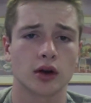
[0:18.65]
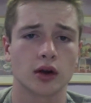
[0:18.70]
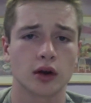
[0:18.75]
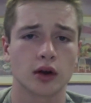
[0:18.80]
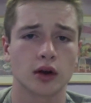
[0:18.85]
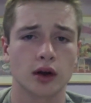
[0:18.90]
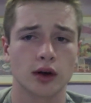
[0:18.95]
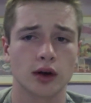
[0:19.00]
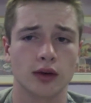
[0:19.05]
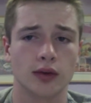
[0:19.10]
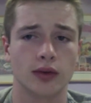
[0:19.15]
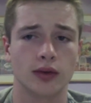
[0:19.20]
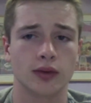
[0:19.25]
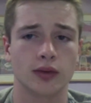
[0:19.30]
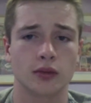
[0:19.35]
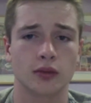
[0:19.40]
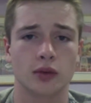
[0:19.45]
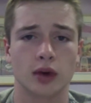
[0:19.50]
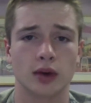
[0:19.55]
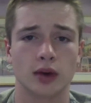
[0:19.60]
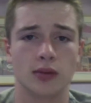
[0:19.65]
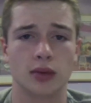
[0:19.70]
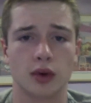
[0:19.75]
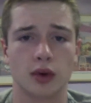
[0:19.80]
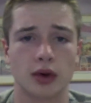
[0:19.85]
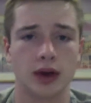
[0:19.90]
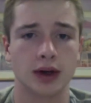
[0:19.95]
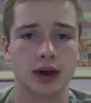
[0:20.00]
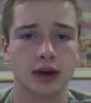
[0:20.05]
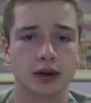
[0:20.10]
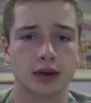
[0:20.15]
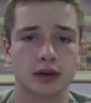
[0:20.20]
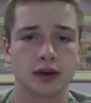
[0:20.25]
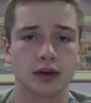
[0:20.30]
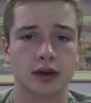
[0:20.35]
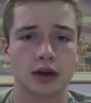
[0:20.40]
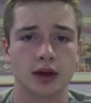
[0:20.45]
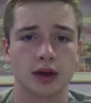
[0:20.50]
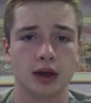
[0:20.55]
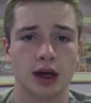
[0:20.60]
of one point in
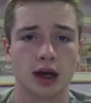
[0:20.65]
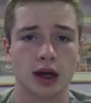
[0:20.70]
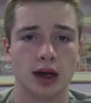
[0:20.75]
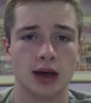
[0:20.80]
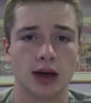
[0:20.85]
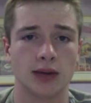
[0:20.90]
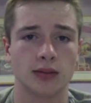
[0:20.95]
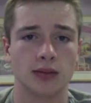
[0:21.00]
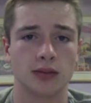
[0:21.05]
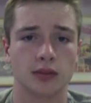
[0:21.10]
the game